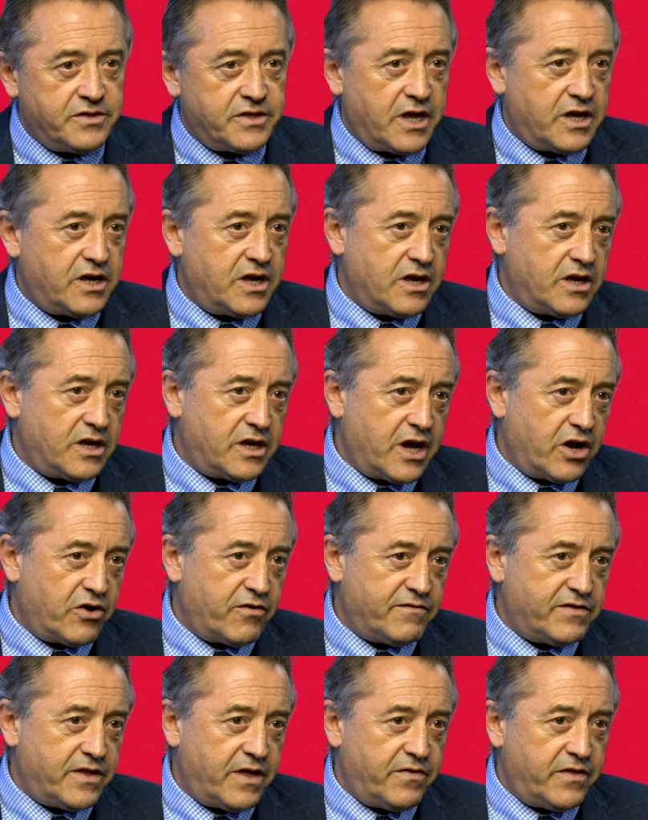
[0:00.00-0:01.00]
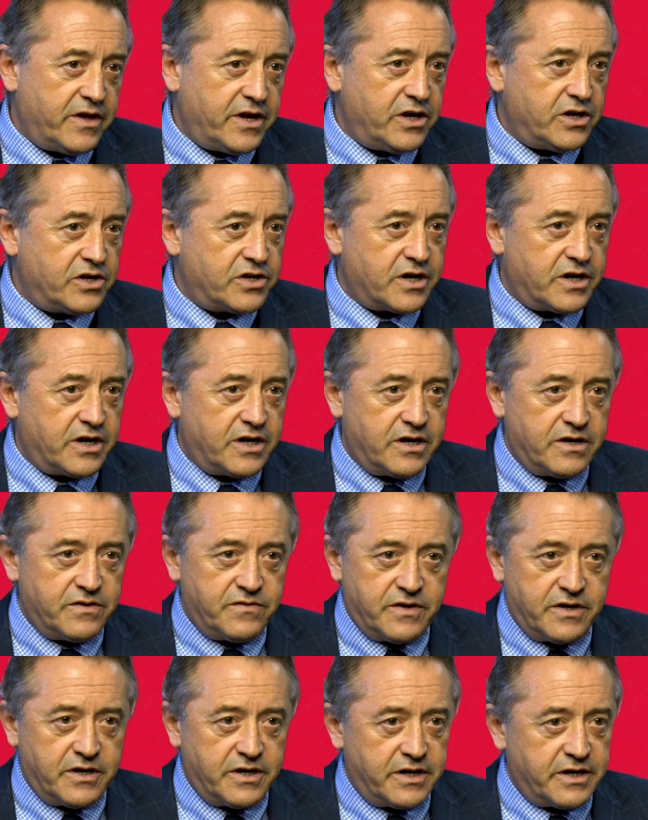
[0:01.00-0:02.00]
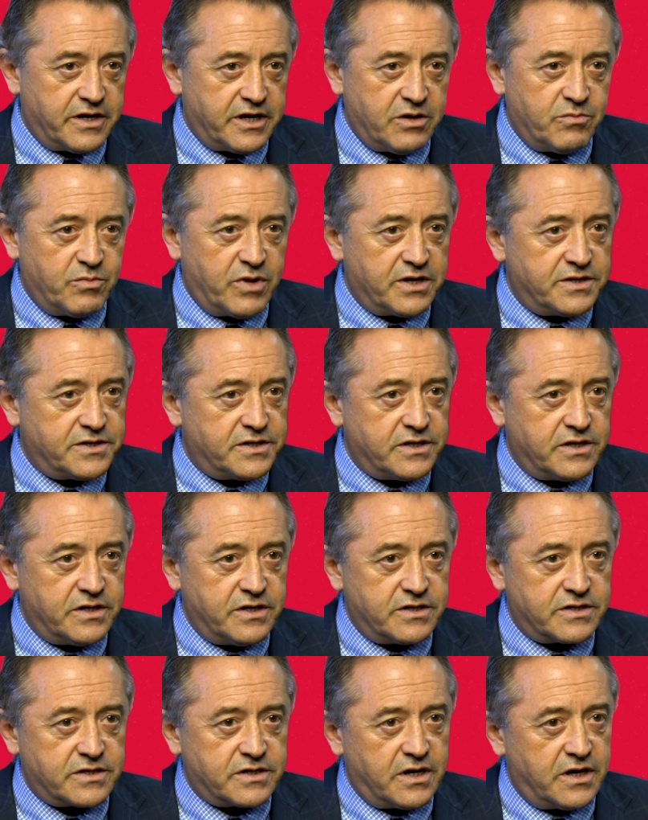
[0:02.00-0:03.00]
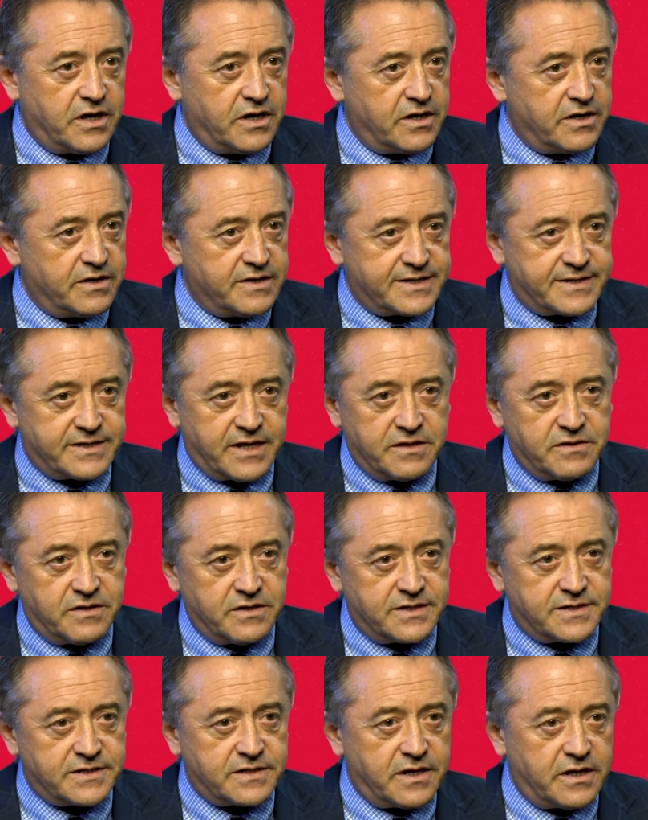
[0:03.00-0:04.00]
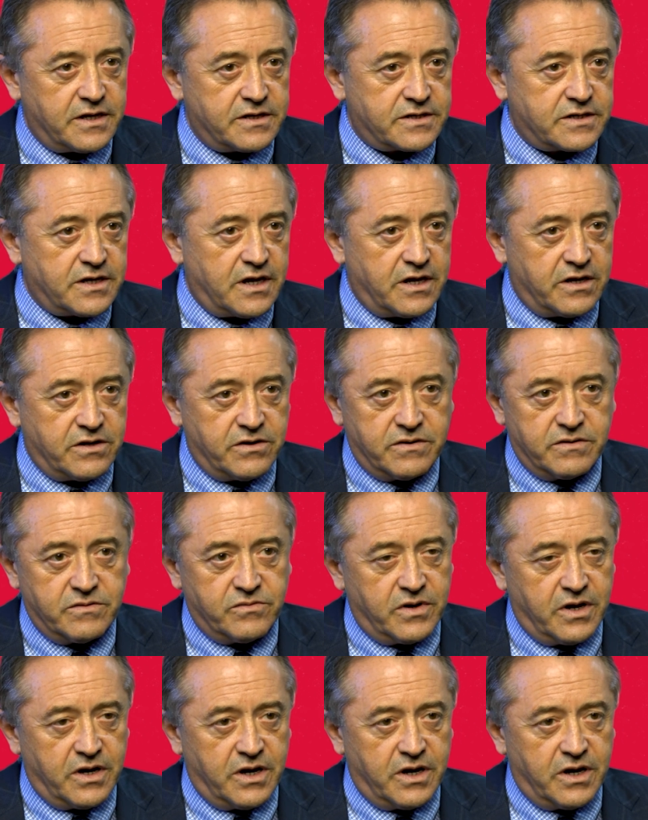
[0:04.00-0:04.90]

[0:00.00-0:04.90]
taking care of the data, the images, statistics, and